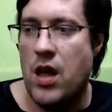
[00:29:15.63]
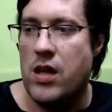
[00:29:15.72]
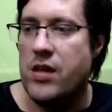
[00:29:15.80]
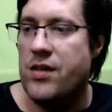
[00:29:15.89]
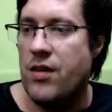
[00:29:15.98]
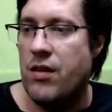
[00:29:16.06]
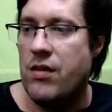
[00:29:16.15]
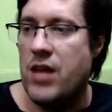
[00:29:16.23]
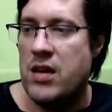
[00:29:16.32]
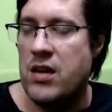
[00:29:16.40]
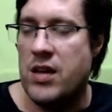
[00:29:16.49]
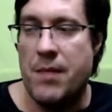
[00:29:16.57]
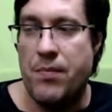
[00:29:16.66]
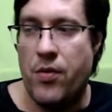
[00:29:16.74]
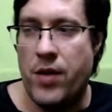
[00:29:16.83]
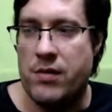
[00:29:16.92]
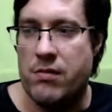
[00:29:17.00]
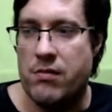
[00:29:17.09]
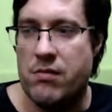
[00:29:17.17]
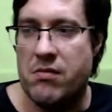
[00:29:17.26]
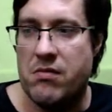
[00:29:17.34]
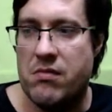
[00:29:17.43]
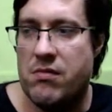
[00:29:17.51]
So then at that point,
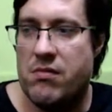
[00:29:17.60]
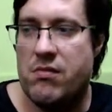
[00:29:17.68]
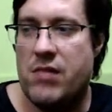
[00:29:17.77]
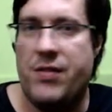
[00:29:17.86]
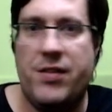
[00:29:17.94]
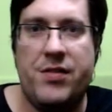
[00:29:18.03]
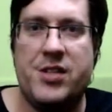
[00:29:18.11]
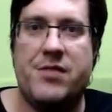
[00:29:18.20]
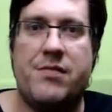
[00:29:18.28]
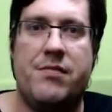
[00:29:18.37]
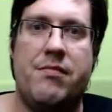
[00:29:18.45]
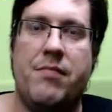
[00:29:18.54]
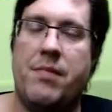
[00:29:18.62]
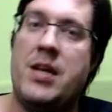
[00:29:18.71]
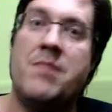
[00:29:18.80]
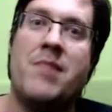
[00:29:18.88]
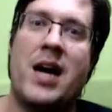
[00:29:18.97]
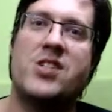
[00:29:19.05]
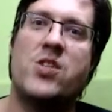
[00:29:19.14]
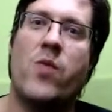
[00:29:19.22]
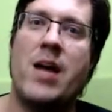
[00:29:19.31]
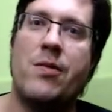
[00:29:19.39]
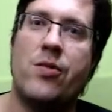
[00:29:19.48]
if you just min-maxed your way
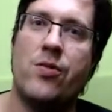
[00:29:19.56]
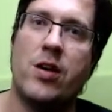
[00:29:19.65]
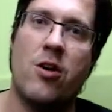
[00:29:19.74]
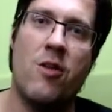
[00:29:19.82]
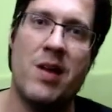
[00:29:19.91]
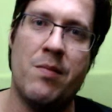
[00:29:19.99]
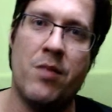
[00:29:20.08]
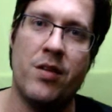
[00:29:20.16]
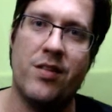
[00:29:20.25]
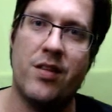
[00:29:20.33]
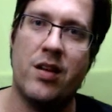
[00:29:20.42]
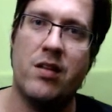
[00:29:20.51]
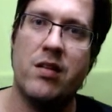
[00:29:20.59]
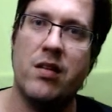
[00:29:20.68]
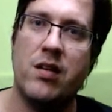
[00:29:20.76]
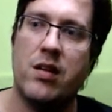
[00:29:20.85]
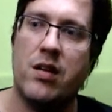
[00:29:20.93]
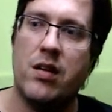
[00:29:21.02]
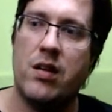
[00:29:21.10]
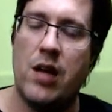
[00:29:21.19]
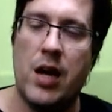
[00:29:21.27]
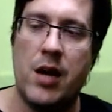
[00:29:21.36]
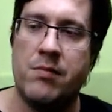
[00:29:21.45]
up to a combat monster,
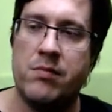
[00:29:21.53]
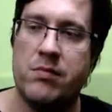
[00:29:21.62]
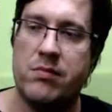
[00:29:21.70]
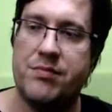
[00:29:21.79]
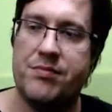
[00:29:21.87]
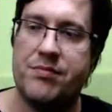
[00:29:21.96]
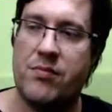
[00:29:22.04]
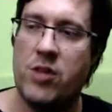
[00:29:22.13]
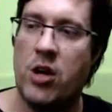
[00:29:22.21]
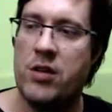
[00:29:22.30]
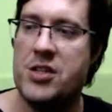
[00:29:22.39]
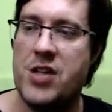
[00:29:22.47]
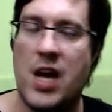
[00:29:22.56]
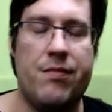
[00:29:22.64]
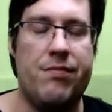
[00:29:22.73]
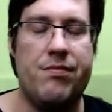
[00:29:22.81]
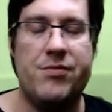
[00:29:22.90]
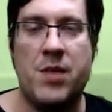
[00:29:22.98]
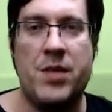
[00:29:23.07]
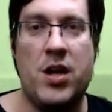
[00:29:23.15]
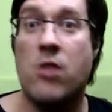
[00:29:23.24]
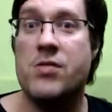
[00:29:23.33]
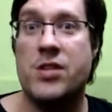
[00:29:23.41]
not only do you have so many
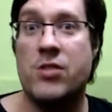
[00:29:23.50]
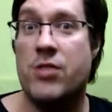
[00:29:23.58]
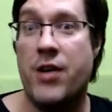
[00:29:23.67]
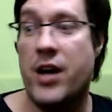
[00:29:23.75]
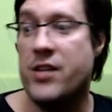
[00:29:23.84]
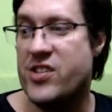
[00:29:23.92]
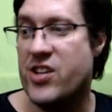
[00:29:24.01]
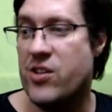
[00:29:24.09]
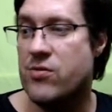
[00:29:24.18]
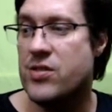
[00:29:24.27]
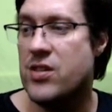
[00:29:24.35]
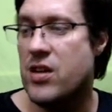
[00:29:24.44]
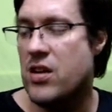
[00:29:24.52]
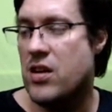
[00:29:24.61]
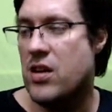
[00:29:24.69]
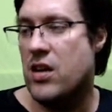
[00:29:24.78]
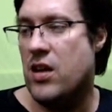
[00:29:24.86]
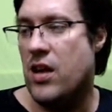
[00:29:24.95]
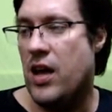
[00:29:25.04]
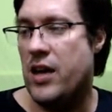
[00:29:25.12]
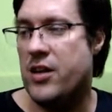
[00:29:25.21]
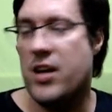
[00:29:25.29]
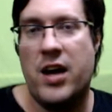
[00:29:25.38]
holes in all your other skills,
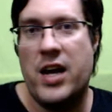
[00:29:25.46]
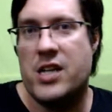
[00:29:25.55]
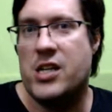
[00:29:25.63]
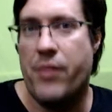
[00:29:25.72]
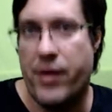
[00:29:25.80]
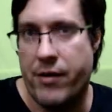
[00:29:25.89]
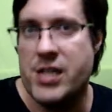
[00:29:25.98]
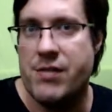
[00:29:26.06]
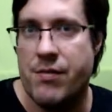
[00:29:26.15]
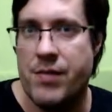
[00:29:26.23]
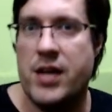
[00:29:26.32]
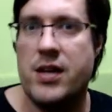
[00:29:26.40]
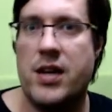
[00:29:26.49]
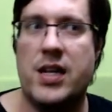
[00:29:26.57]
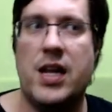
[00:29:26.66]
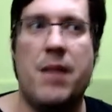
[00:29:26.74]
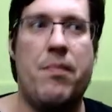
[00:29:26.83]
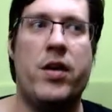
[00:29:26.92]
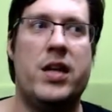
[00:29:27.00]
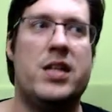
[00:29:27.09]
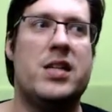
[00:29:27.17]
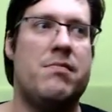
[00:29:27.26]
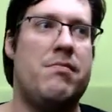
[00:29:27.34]
you can't actually progress from there. At a point, it
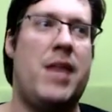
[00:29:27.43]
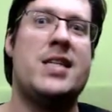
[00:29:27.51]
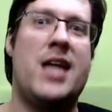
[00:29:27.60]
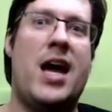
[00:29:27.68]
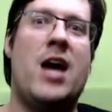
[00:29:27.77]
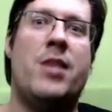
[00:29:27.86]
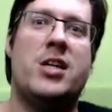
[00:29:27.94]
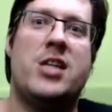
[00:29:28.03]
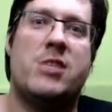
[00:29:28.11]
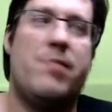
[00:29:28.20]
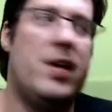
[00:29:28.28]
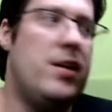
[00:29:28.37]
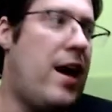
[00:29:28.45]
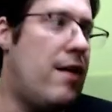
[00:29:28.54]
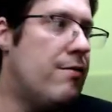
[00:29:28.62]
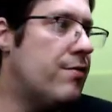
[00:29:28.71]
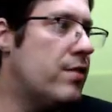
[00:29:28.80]
doesn't matter how much XP you have.